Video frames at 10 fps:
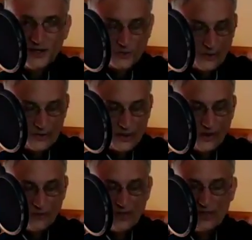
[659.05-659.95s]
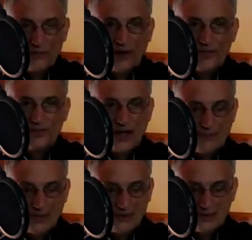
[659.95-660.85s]
So we'd probably
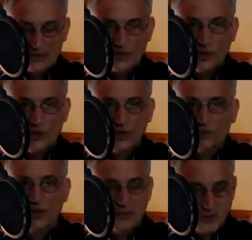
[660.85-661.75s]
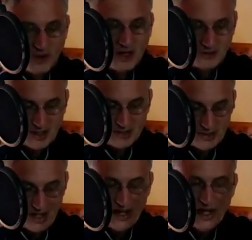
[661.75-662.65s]
stop at 2 to 3
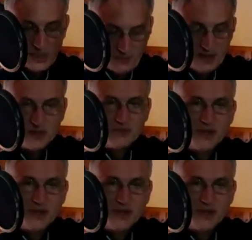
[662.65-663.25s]
wineries, spend some